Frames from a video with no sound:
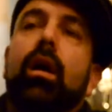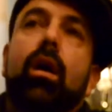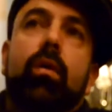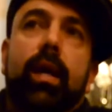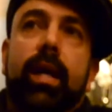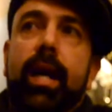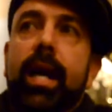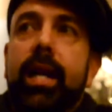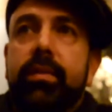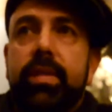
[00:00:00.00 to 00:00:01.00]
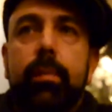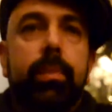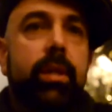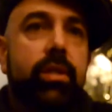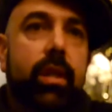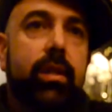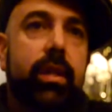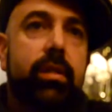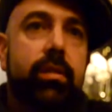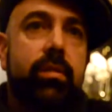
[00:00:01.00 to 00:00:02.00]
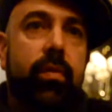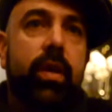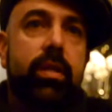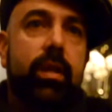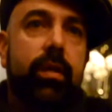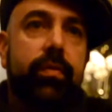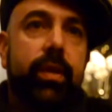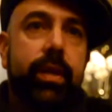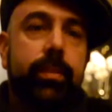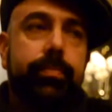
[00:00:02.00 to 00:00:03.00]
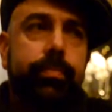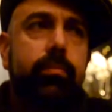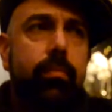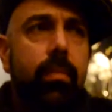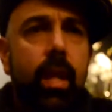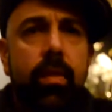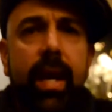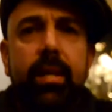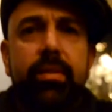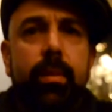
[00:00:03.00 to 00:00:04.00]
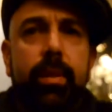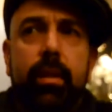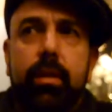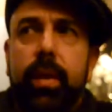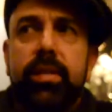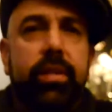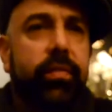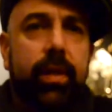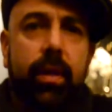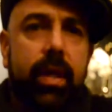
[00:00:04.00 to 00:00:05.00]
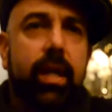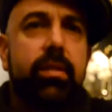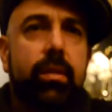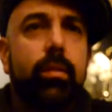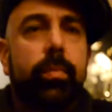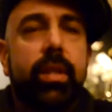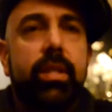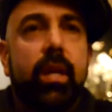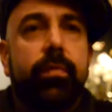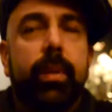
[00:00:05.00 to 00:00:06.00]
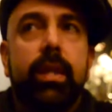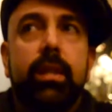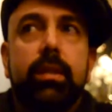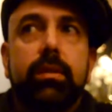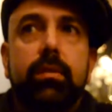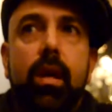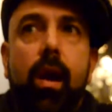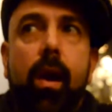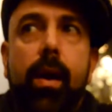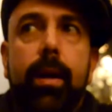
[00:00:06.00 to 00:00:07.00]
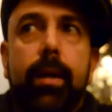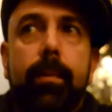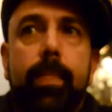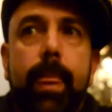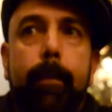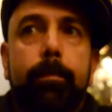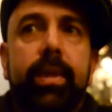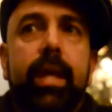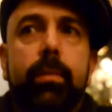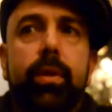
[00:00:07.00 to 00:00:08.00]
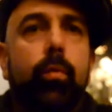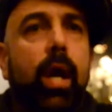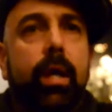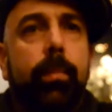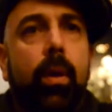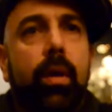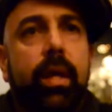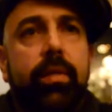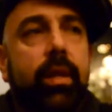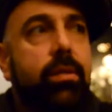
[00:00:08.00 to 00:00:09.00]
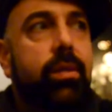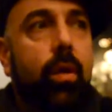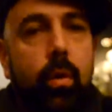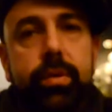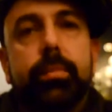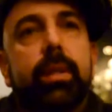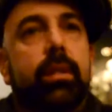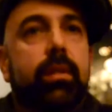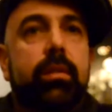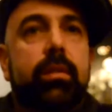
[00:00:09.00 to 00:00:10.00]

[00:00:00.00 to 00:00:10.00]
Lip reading: Oh god, I'd have to say beat juggling is very tough. You know, that and some of the crazy flare cuts are pretty tough. But being able to rock a party, I think, is the ultimate